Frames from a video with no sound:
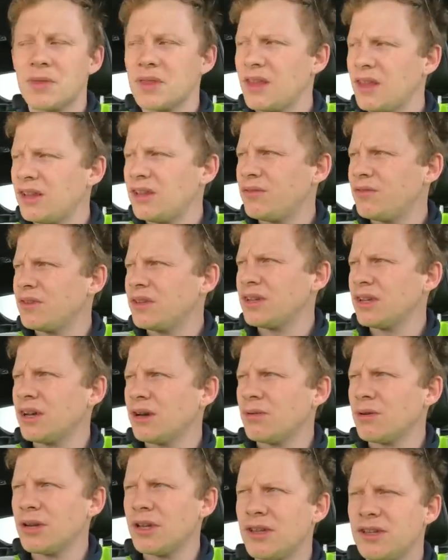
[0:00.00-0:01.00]
this
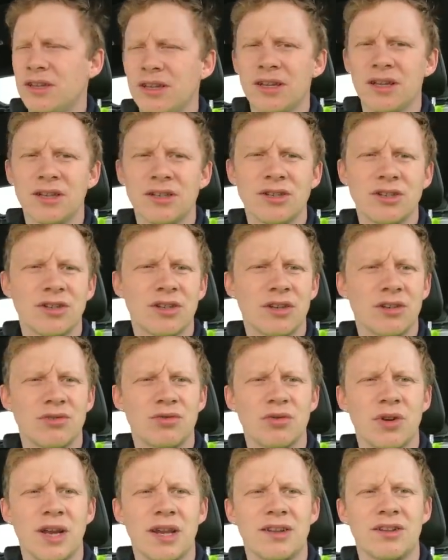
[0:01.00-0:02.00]
video I wanted to just
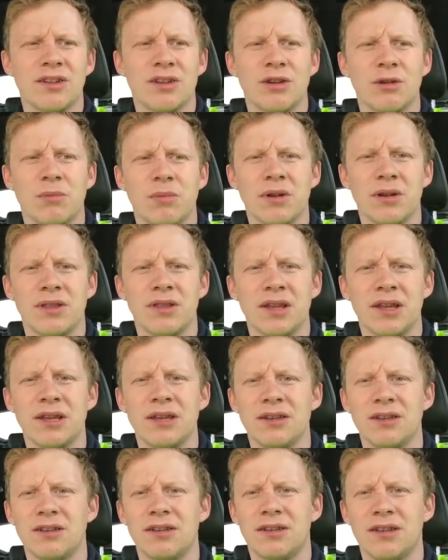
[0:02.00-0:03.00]
address a couple of
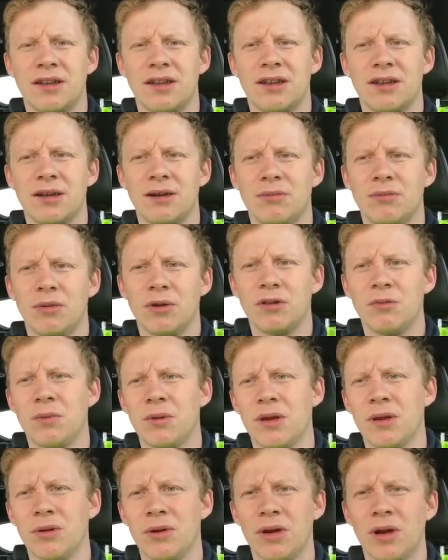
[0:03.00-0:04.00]
things, what's
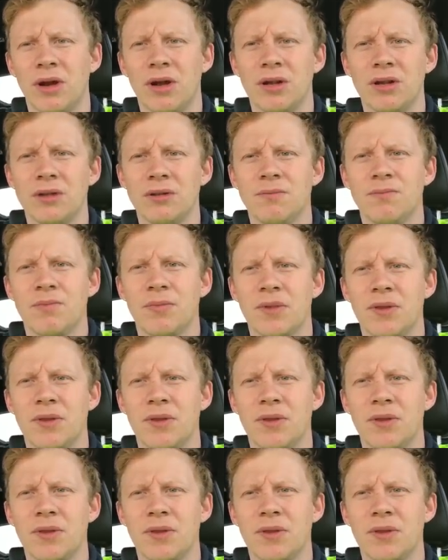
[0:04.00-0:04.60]
been going on,